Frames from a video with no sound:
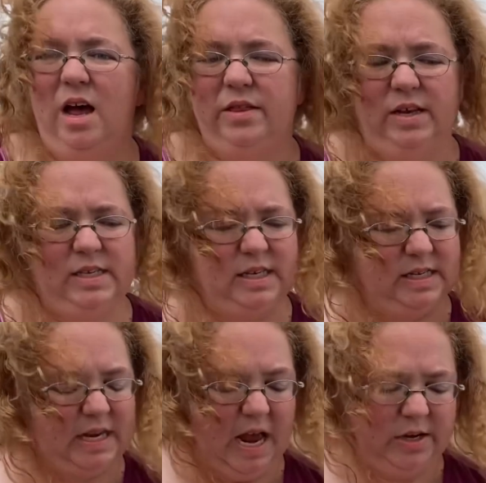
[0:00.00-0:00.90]
This
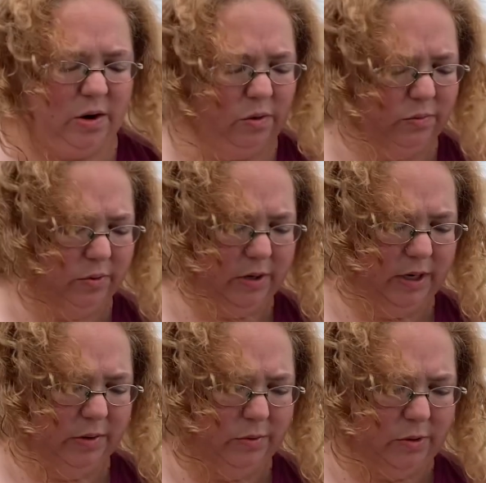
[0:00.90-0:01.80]
is, I don't
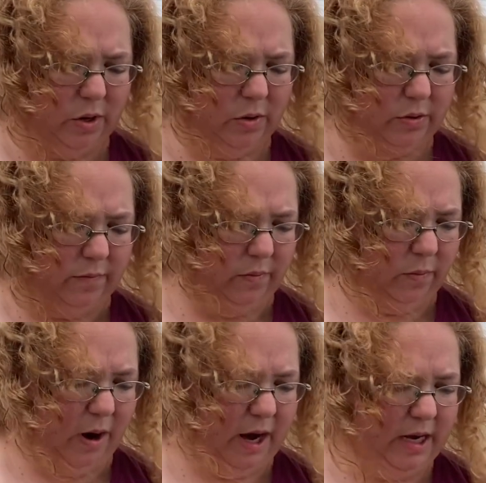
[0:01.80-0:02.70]
really know the
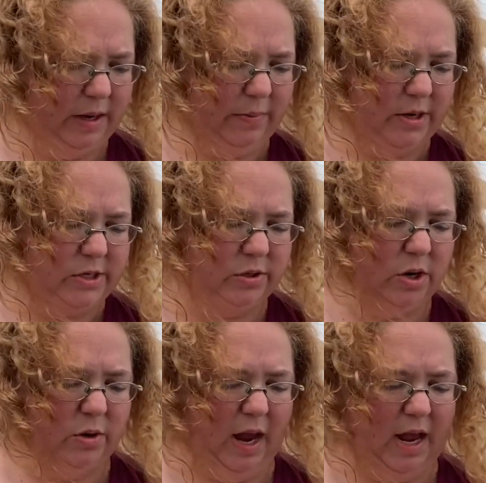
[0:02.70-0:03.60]
variety, but I do
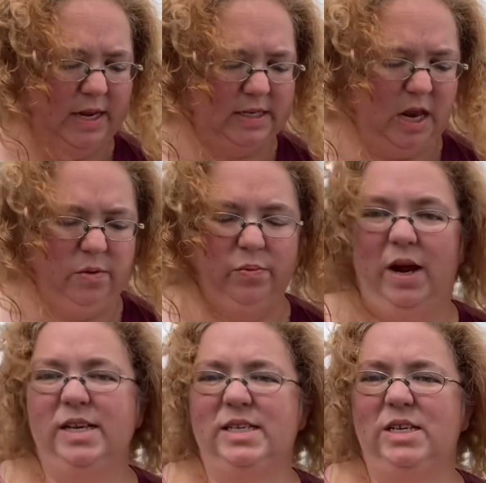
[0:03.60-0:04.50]
know it has a
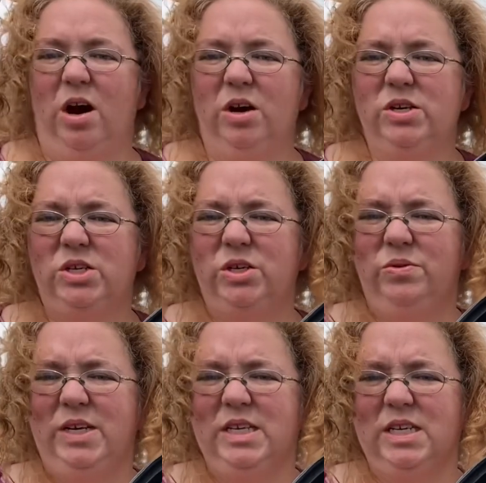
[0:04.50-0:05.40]
red stalk to
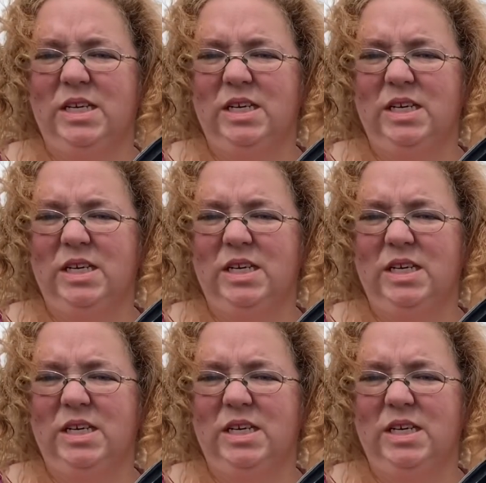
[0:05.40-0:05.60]
it.